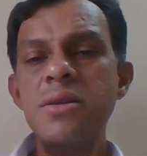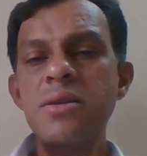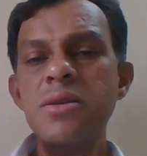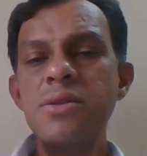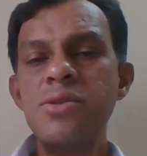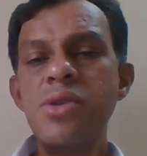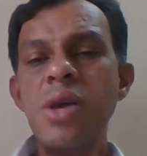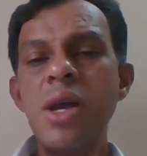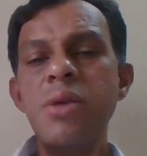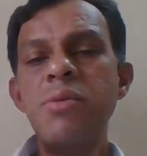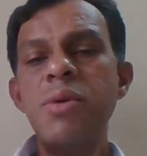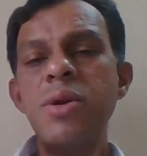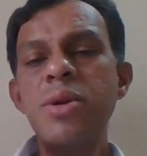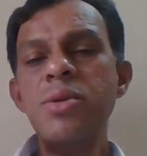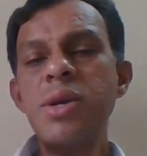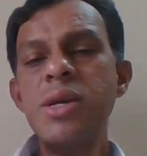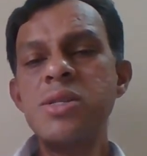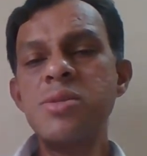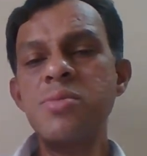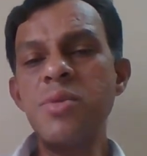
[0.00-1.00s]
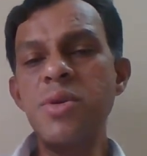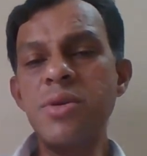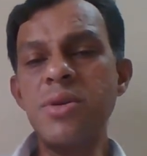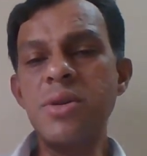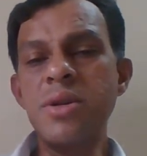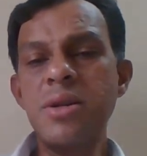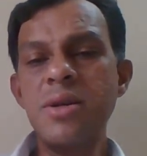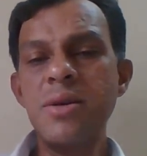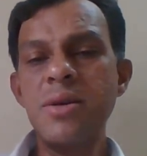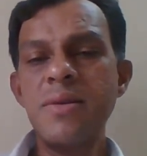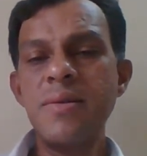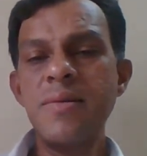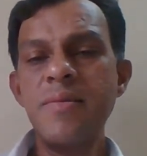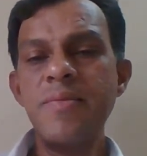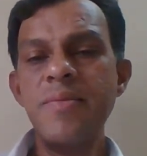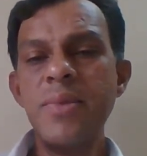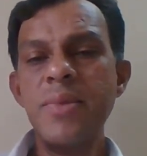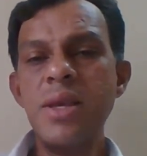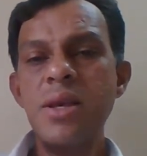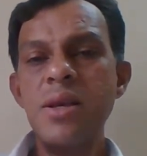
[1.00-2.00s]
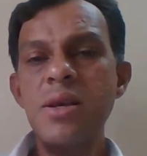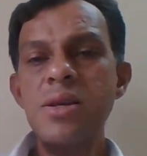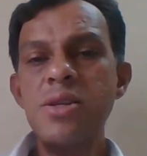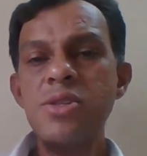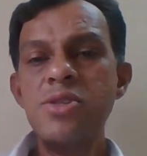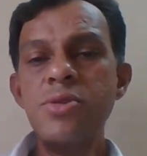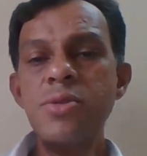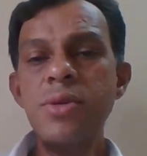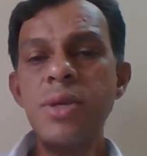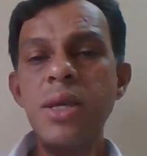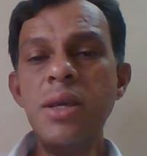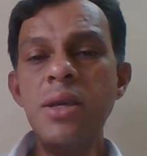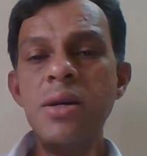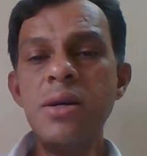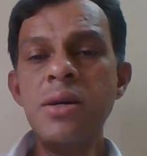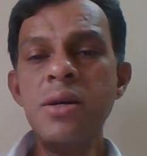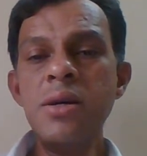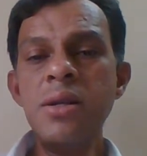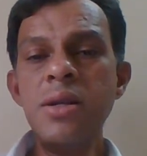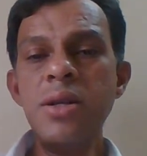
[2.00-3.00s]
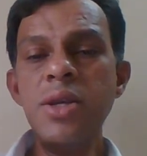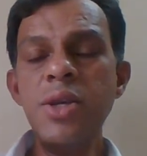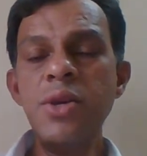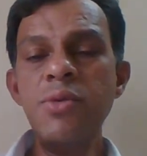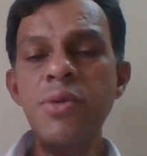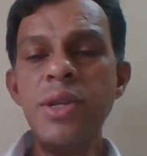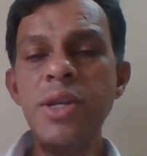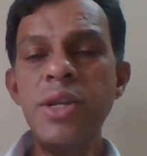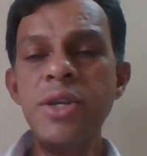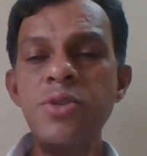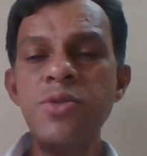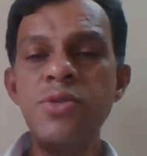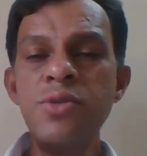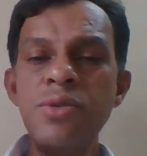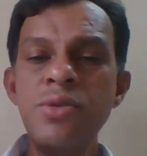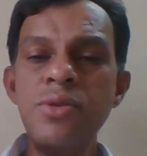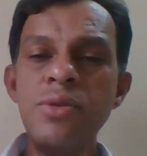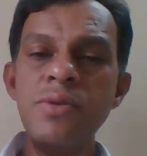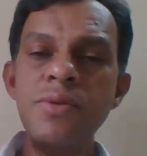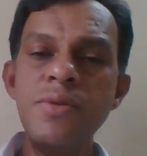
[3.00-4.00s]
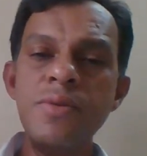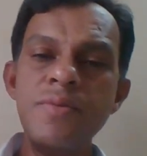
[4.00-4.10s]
So I want to explore. So here you need to